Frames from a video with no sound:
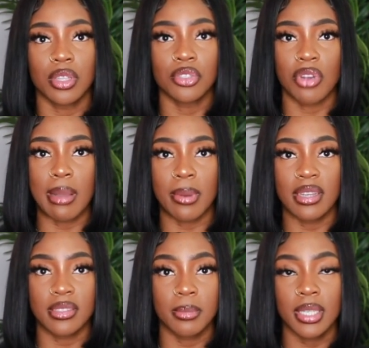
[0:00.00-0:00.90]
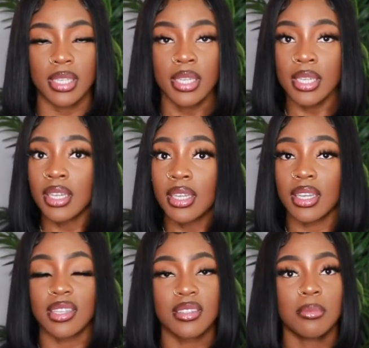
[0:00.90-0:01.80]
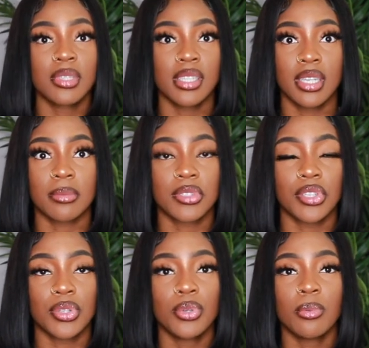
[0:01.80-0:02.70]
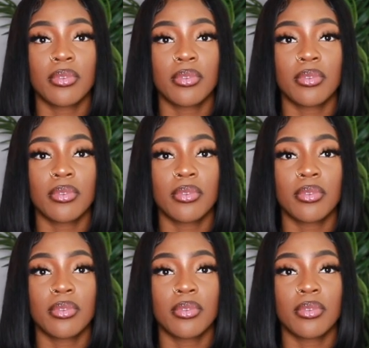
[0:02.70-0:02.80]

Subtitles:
the tripod to be It's completely up to you.